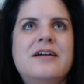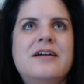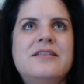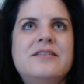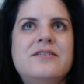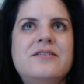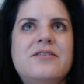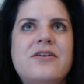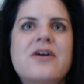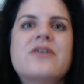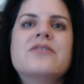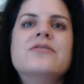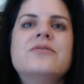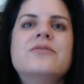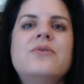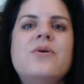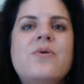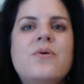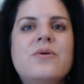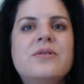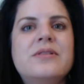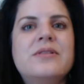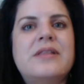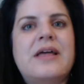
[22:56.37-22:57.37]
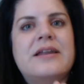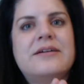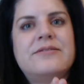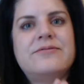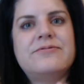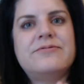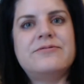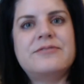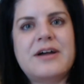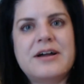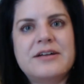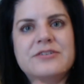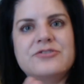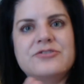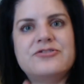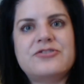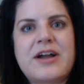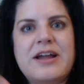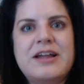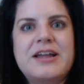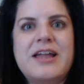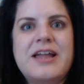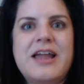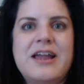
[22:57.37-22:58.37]
there aren't a whole lot of cut and
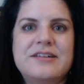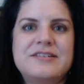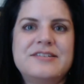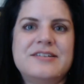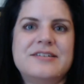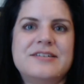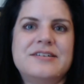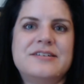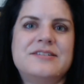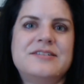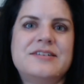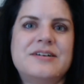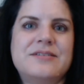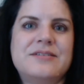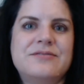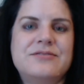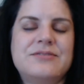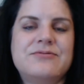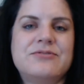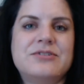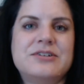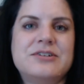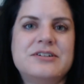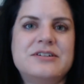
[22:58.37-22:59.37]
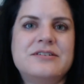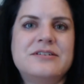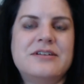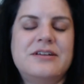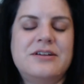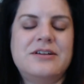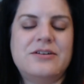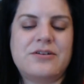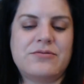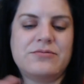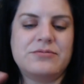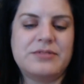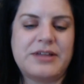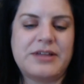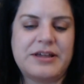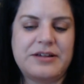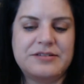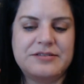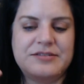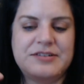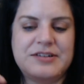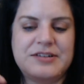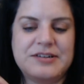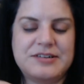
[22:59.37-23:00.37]
dry cases of different, like
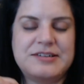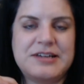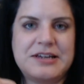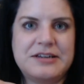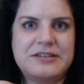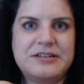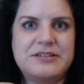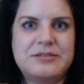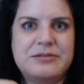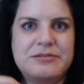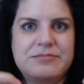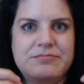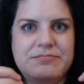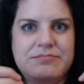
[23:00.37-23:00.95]
succinct